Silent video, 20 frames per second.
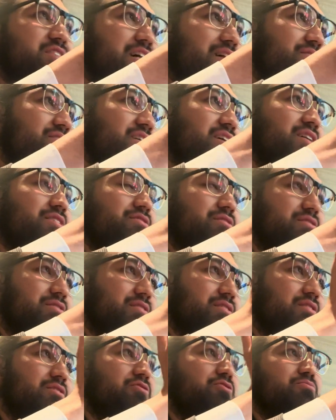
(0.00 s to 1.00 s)
have it either on
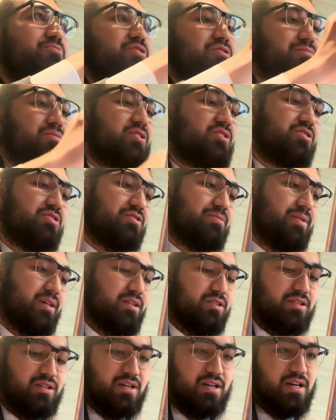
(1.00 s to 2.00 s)
the home or admissions
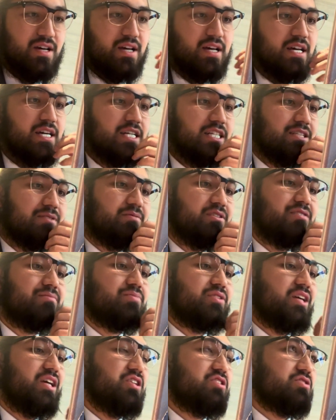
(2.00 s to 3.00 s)
page. Some of the
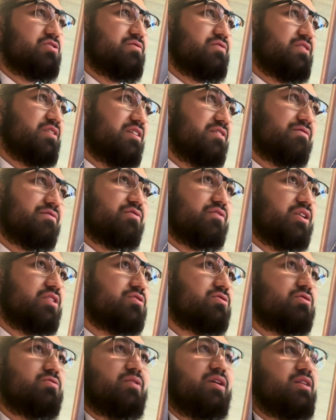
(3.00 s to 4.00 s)
implications for the
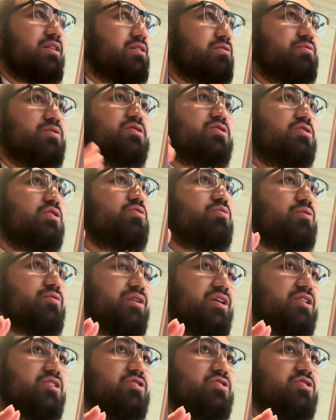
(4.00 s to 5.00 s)
inferential, right? There was no
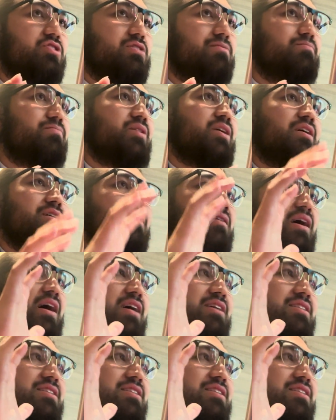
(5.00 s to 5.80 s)
relationship, but I